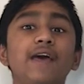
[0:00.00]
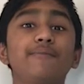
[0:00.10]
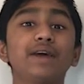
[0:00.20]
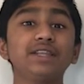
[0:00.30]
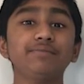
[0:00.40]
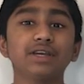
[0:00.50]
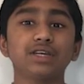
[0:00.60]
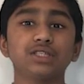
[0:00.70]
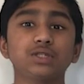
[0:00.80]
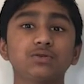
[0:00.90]
Many
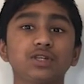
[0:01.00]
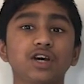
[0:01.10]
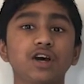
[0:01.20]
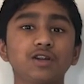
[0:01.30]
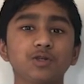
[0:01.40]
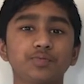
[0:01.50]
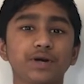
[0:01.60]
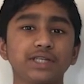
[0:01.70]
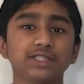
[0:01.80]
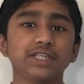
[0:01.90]
merits to Onara
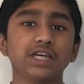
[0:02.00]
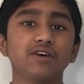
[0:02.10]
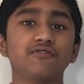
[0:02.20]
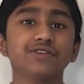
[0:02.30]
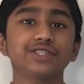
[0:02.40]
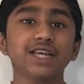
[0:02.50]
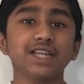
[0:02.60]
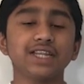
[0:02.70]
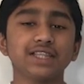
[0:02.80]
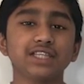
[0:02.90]
Upasika for
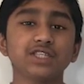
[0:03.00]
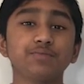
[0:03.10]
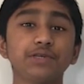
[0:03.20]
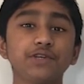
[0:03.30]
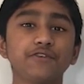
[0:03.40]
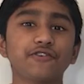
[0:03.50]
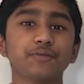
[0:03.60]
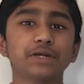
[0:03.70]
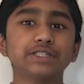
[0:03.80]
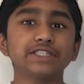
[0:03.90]
sending this beautiful
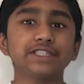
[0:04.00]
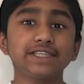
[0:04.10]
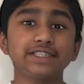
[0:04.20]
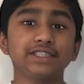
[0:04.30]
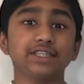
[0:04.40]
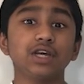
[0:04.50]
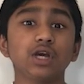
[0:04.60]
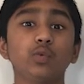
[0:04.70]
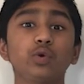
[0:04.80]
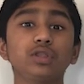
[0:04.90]
presentation
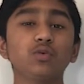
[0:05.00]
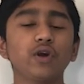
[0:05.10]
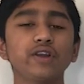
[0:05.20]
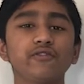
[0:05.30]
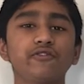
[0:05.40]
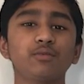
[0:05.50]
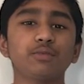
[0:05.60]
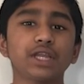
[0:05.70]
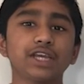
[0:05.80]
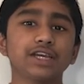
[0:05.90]
with a wonderful
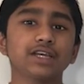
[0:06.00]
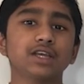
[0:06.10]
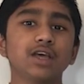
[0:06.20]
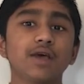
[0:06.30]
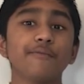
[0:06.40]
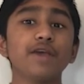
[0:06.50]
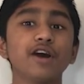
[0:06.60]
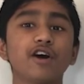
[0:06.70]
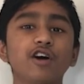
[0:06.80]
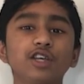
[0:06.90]
meaning. May
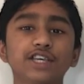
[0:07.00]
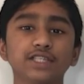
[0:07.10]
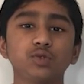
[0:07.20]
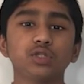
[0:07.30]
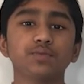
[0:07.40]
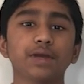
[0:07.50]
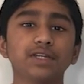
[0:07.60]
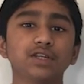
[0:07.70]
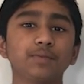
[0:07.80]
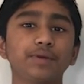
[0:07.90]
all kids
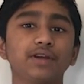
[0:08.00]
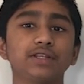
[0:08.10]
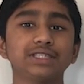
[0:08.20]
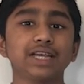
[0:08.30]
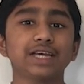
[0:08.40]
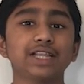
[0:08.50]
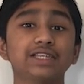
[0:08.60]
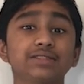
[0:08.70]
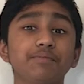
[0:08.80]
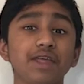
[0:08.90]
respect our parents and
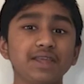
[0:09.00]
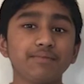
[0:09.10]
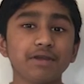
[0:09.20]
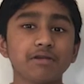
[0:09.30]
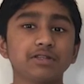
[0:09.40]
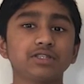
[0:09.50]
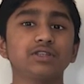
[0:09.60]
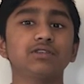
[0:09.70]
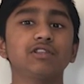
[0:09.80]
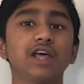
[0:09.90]
collect many merits to
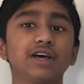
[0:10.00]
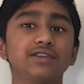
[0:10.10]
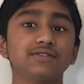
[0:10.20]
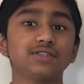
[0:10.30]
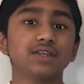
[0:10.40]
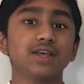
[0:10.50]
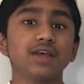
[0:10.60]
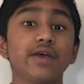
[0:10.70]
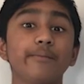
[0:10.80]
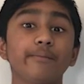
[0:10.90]
their lives.
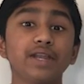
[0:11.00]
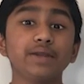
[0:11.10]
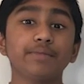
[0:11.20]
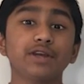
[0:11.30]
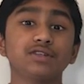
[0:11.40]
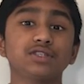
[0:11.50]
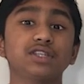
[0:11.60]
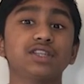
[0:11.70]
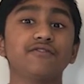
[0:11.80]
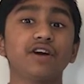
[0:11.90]
Many merits to
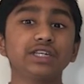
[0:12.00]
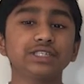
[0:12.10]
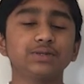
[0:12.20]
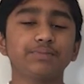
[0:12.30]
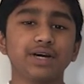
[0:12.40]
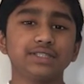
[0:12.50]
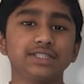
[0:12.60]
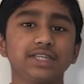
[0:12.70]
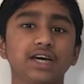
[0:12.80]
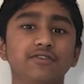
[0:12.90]
Devanga
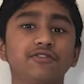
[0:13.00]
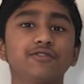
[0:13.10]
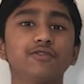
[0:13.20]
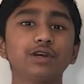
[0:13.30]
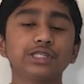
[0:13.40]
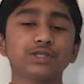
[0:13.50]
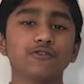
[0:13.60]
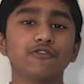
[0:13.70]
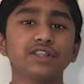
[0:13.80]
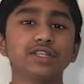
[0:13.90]
Upasika for
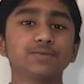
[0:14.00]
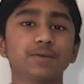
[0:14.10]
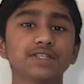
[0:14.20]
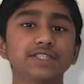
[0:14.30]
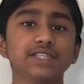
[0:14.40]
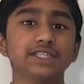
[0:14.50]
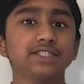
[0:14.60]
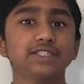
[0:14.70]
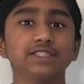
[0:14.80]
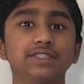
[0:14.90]
voiceovering this
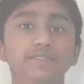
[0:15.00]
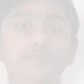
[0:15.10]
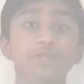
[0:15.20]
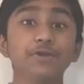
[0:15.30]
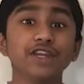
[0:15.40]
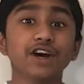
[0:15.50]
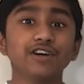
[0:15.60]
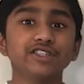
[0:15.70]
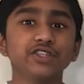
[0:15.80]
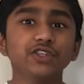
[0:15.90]
presentation. You can
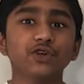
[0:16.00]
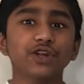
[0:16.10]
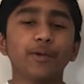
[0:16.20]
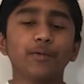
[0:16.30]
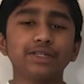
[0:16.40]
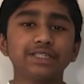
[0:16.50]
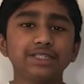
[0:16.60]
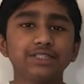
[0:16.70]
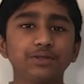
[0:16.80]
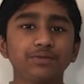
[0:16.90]
also create 1 to
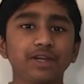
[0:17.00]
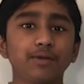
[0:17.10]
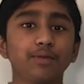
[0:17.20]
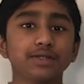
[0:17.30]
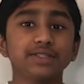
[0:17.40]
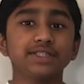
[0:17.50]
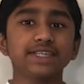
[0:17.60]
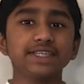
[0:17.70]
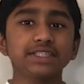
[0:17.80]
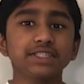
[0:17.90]
2 minute
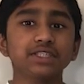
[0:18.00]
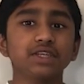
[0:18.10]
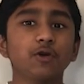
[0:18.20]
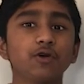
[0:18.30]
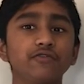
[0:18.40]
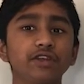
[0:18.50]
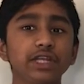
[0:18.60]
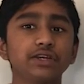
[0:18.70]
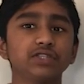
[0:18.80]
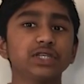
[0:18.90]
presentations or
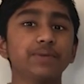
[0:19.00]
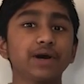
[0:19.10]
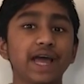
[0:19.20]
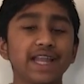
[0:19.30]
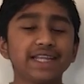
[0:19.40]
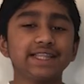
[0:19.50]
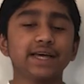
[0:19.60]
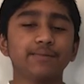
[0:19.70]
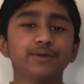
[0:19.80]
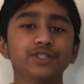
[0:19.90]
videos about any
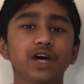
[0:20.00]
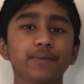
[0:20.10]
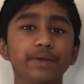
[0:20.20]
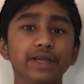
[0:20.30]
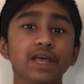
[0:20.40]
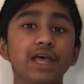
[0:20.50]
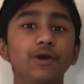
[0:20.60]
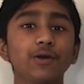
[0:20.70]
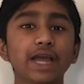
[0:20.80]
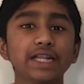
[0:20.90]
Dhamma topic
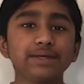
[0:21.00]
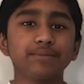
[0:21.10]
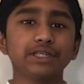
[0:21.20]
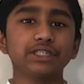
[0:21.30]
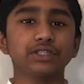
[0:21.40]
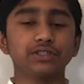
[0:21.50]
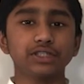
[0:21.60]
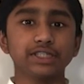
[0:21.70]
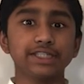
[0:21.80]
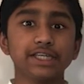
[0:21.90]
or any
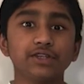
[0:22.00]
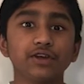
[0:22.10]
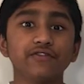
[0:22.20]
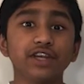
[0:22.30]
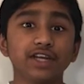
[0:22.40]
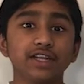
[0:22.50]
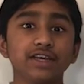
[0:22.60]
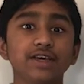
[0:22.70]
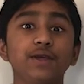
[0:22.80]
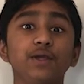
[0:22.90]
meritorious deed you have done.
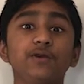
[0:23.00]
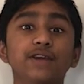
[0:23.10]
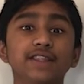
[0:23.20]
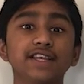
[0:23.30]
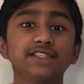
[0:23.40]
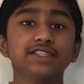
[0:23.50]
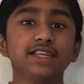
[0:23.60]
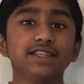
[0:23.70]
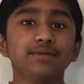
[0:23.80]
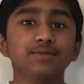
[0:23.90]
You can then
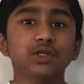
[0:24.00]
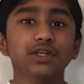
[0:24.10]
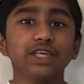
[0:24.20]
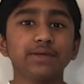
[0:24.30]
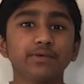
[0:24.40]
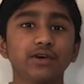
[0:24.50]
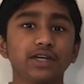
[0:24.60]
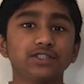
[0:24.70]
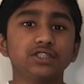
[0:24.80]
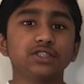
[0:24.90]
send them to our email
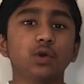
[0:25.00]
address.